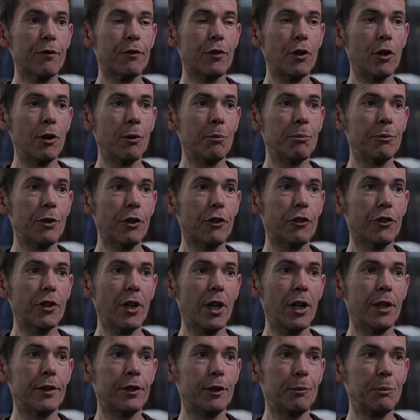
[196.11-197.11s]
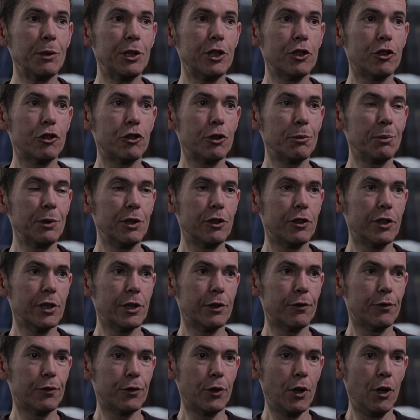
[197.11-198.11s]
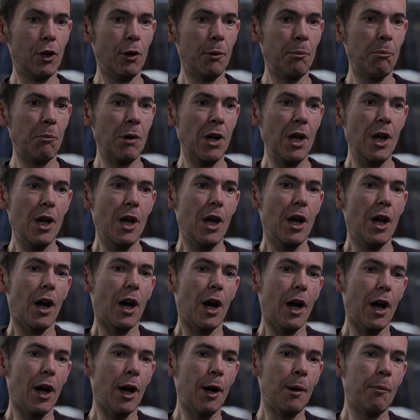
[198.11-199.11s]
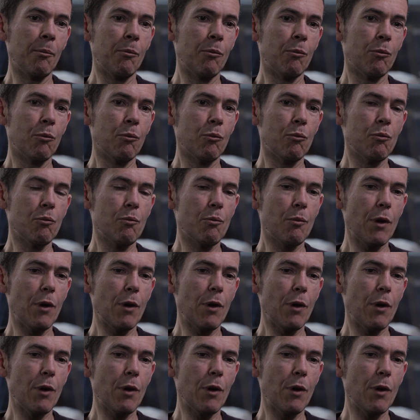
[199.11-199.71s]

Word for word: from the sun to be distributed from um,